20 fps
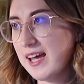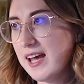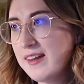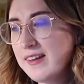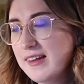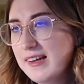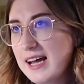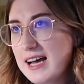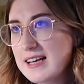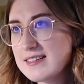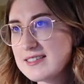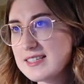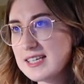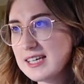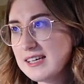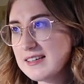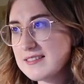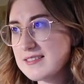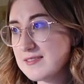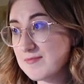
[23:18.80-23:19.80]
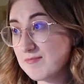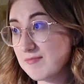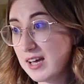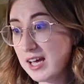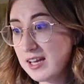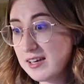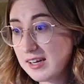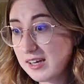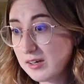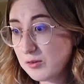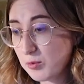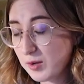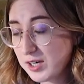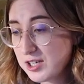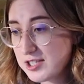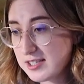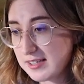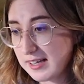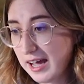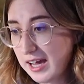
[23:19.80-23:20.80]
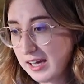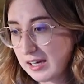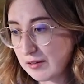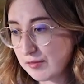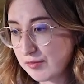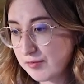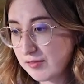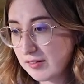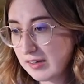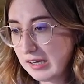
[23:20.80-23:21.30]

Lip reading: And the last thing is an enriched life.